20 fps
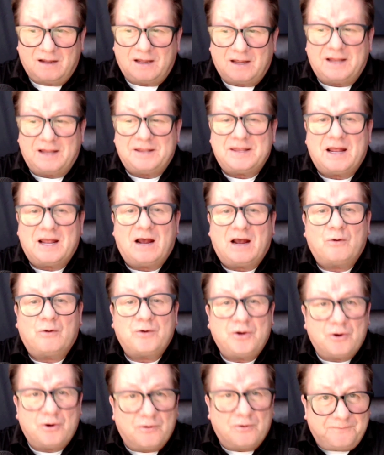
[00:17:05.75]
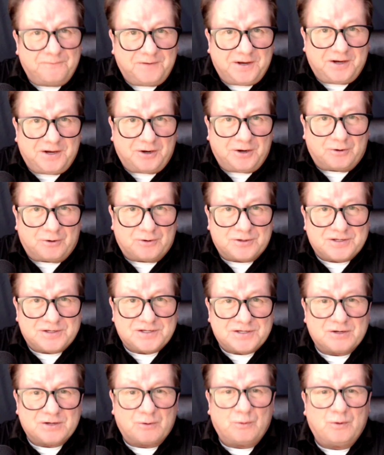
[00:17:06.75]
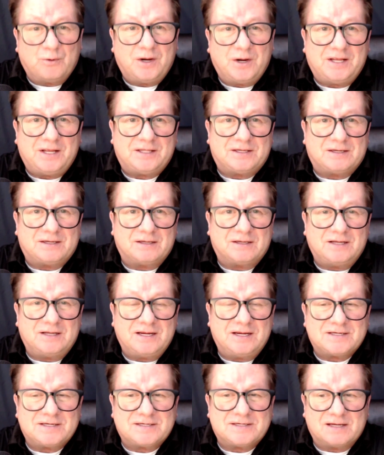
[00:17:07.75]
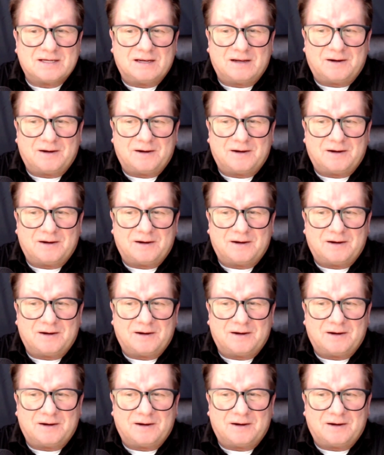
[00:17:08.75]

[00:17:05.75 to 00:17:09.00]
And now your videos with these